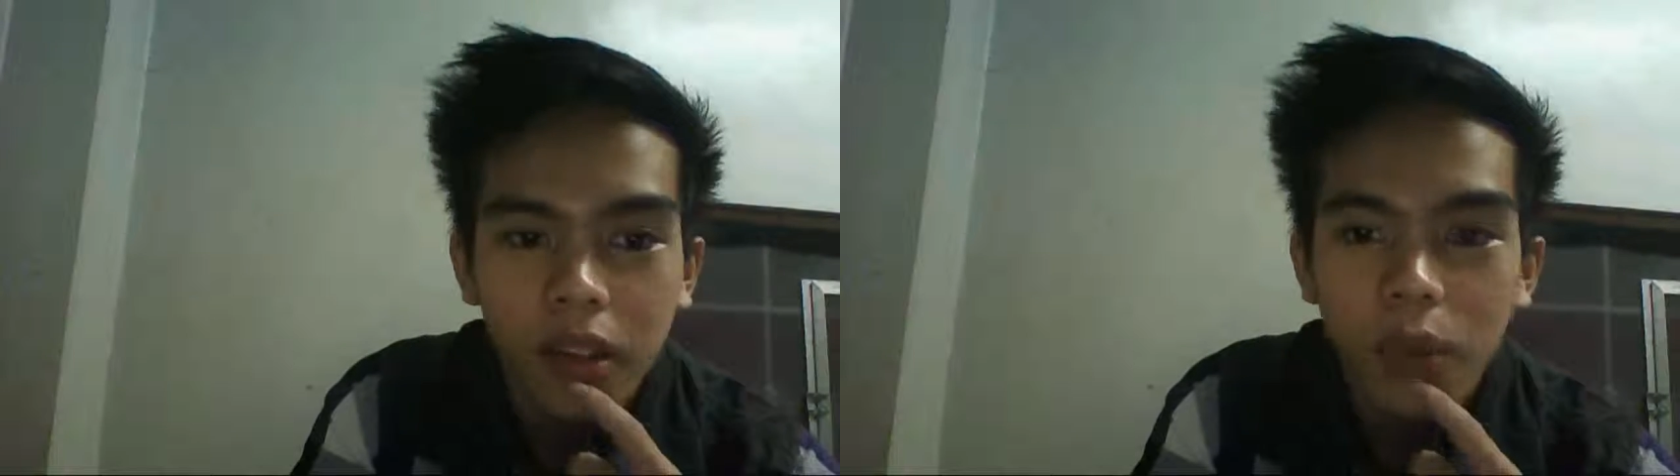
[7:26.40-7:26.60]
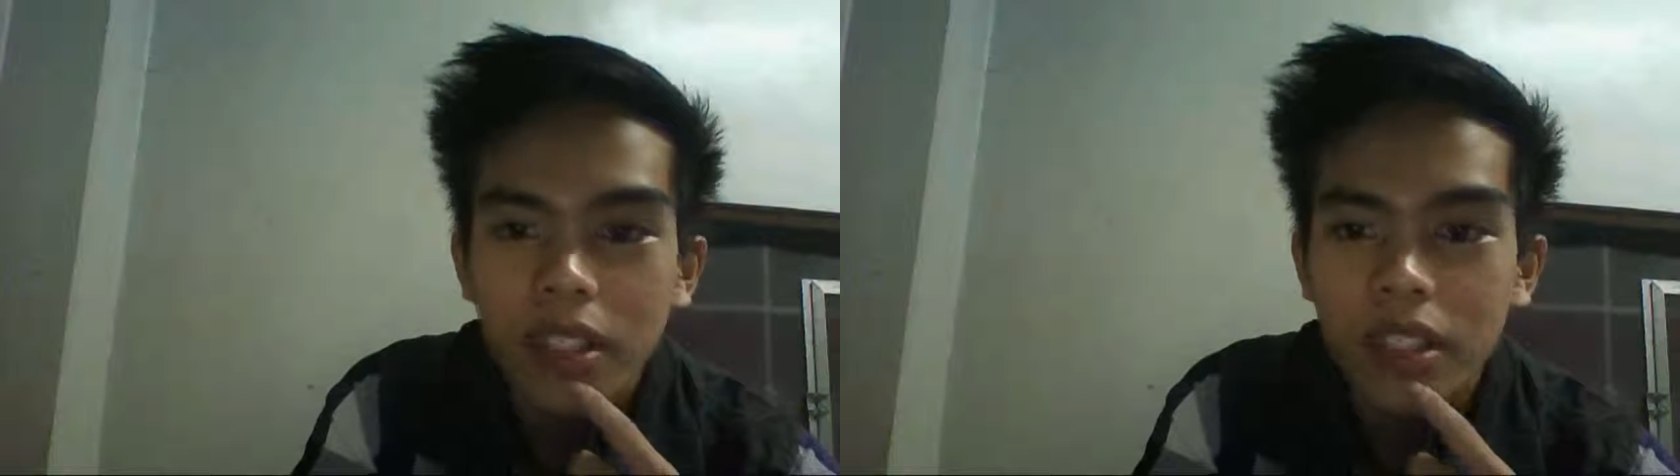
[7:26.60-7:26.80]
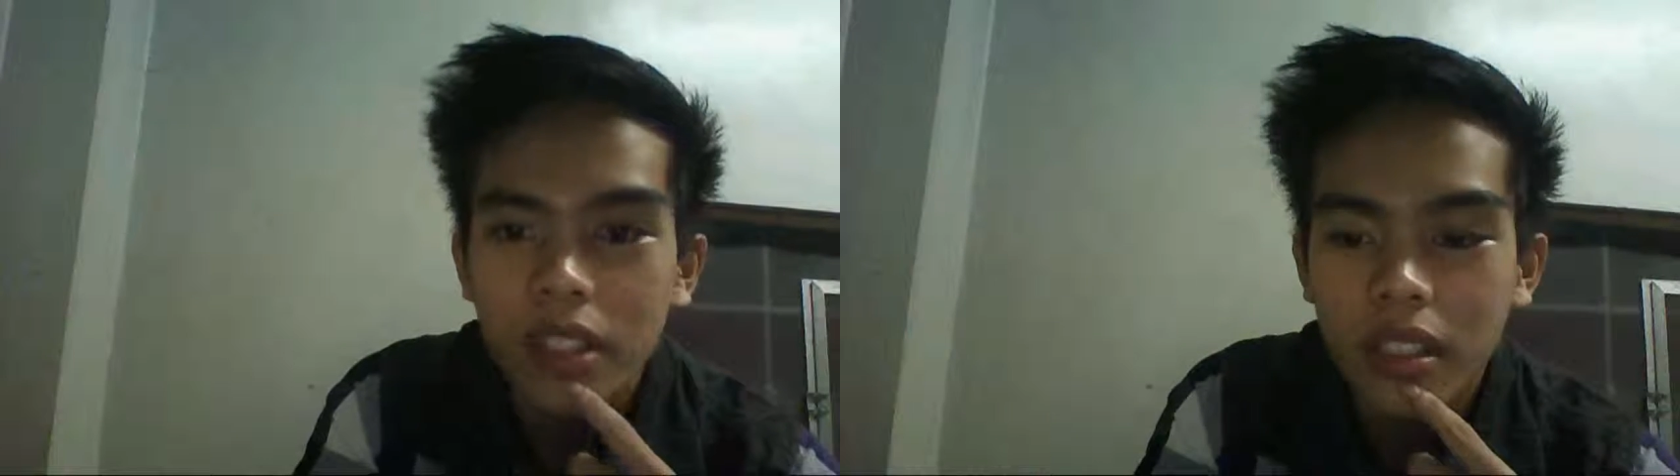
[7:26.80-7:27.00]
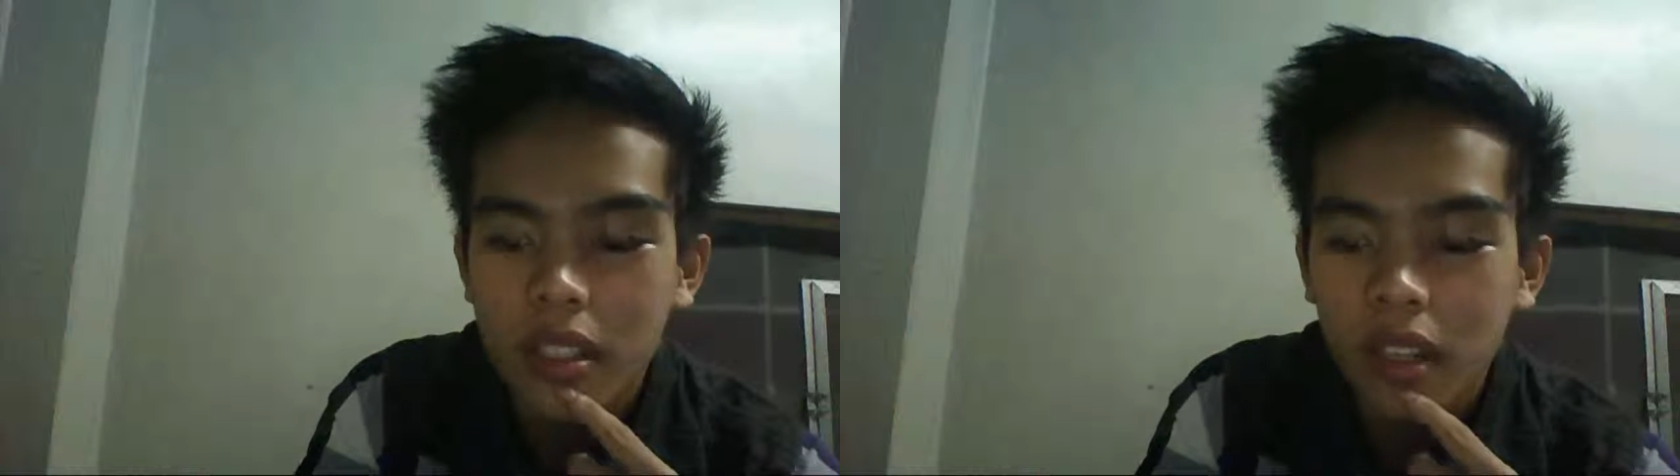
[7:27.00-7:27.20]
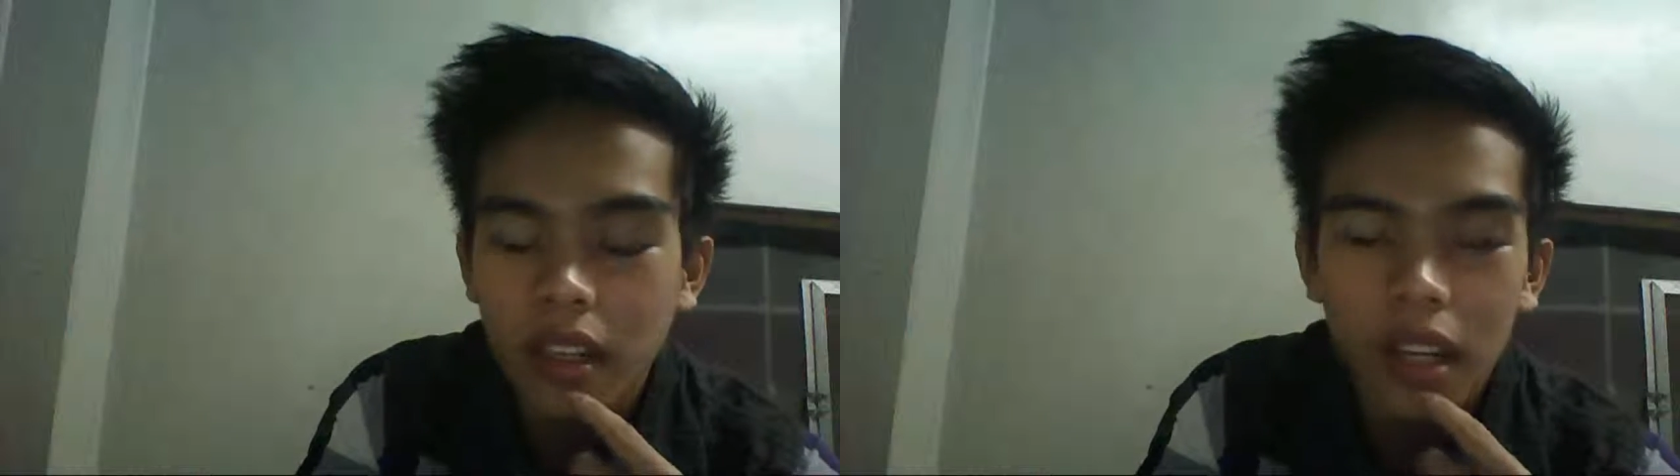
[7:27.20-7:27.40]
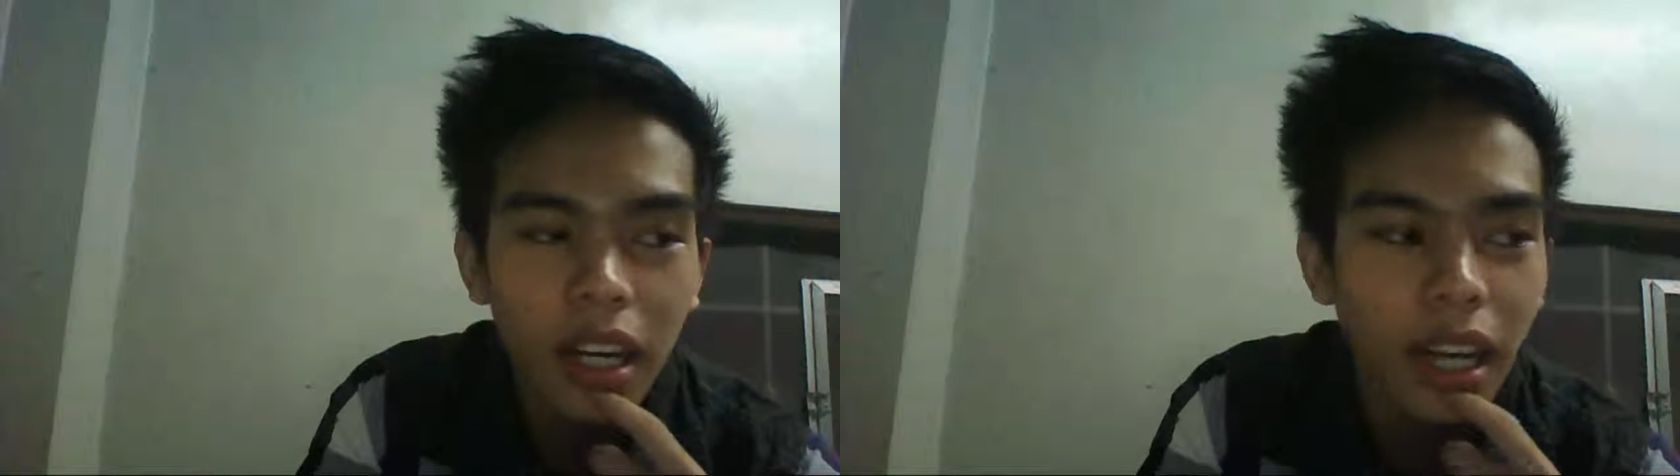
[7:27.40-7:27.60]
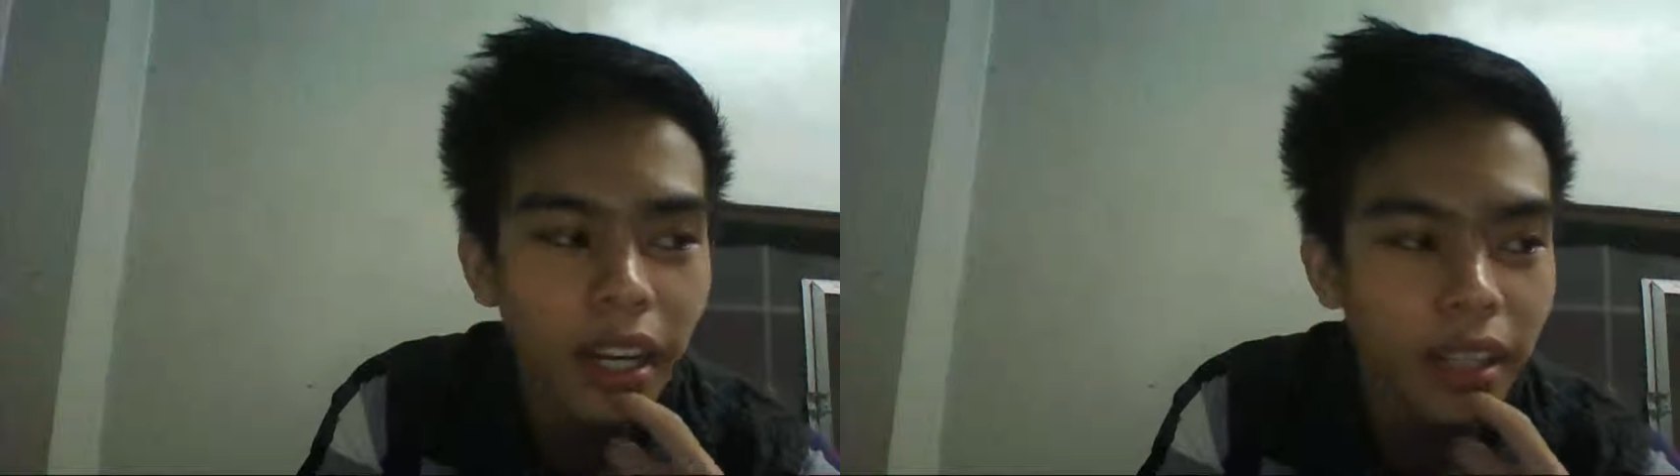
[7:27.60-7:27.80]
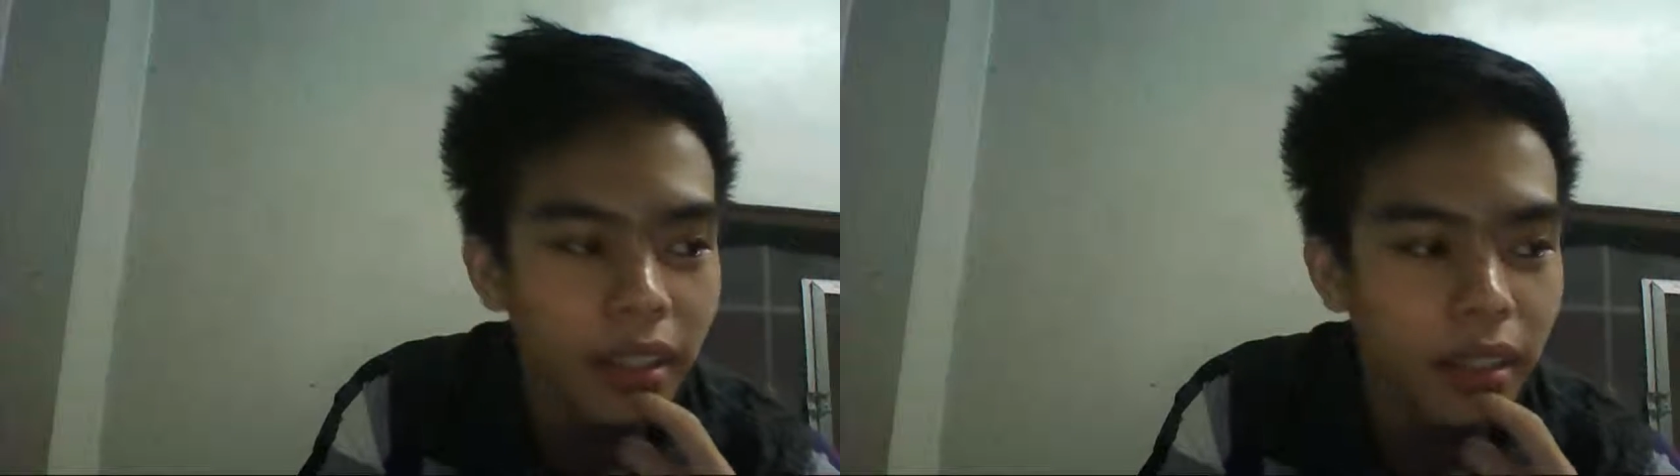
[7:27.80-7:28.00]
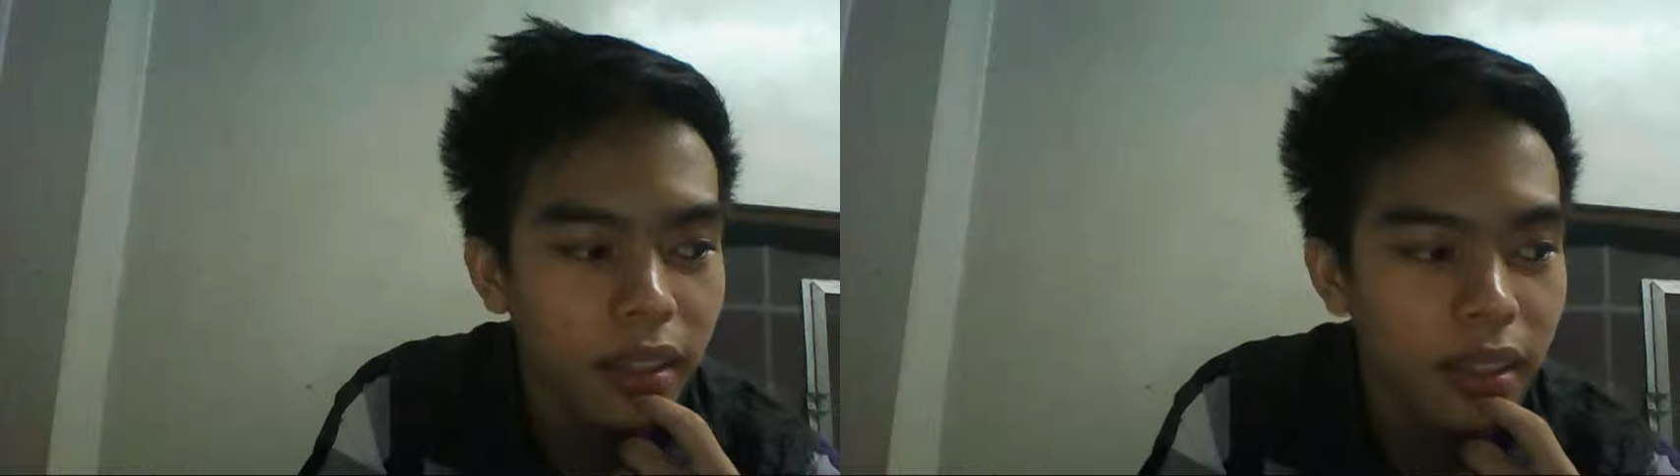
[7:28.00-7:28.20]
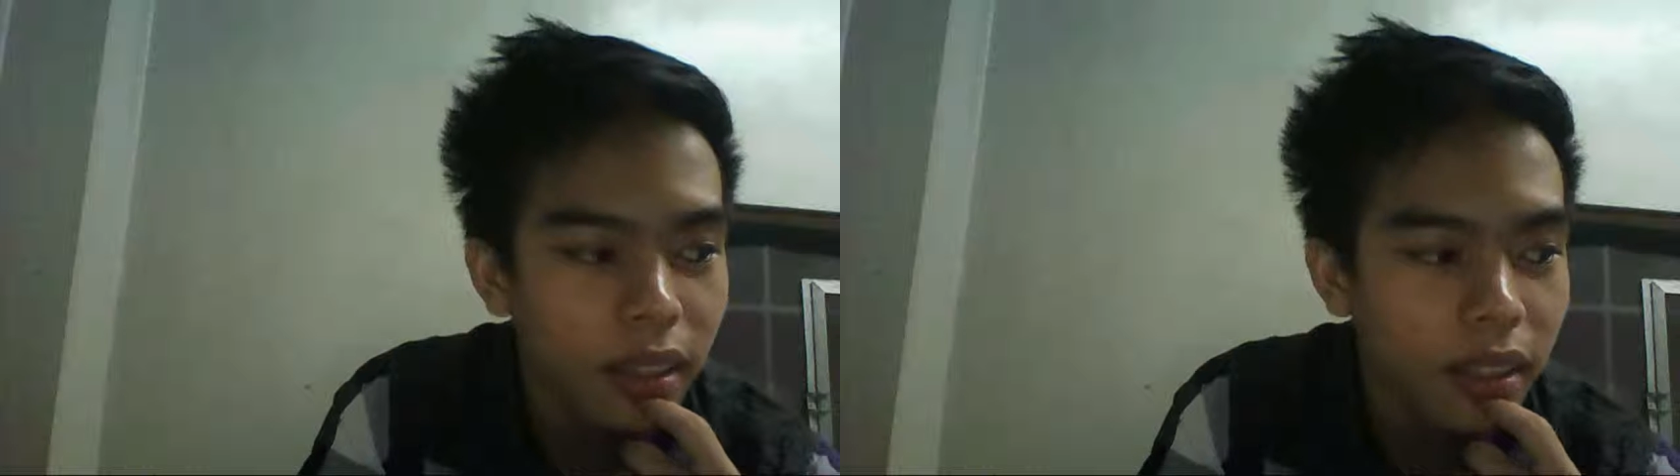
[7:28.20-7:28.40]
windshields are like
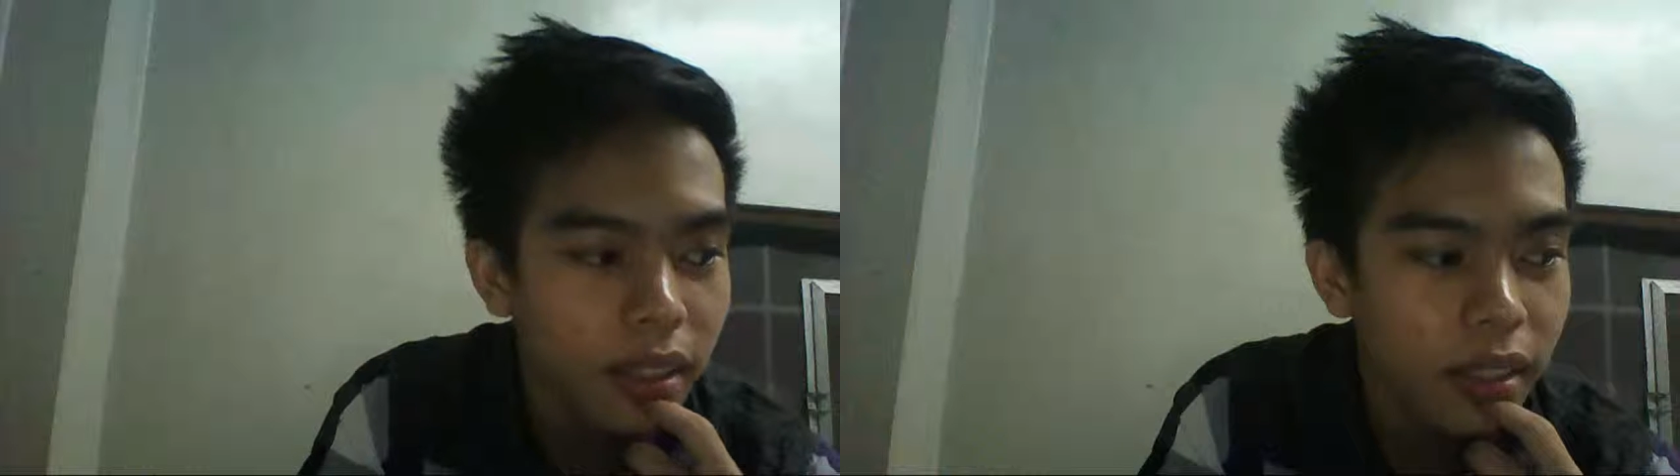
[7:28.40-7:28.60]
the